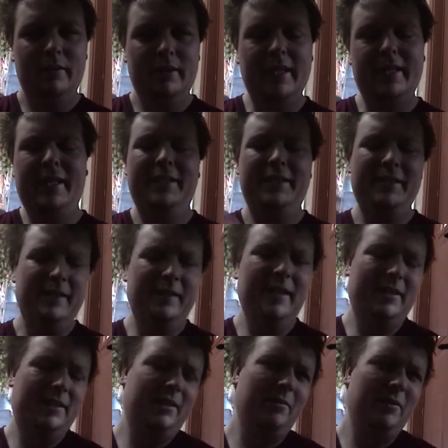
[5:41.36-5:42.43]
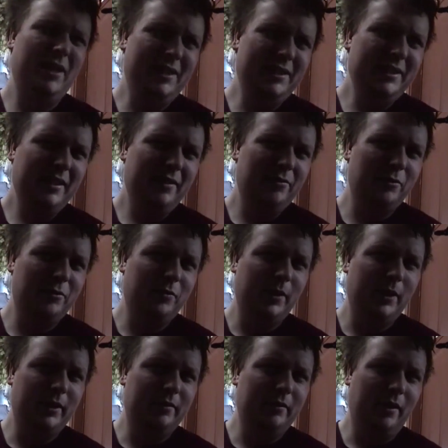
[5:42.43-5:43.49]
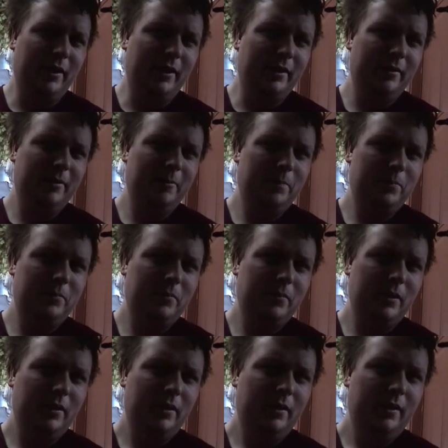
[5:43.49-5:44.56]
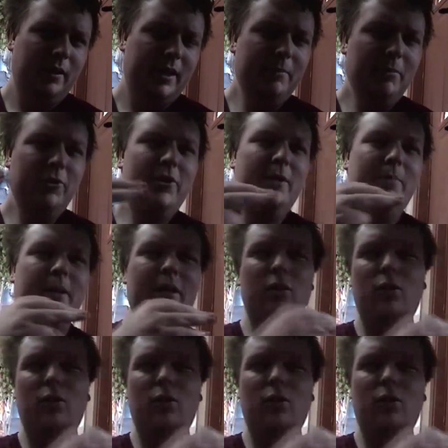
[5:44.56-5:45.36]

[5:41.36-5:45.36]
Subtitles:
Yeah, that's the other thing. Like, Imhotep had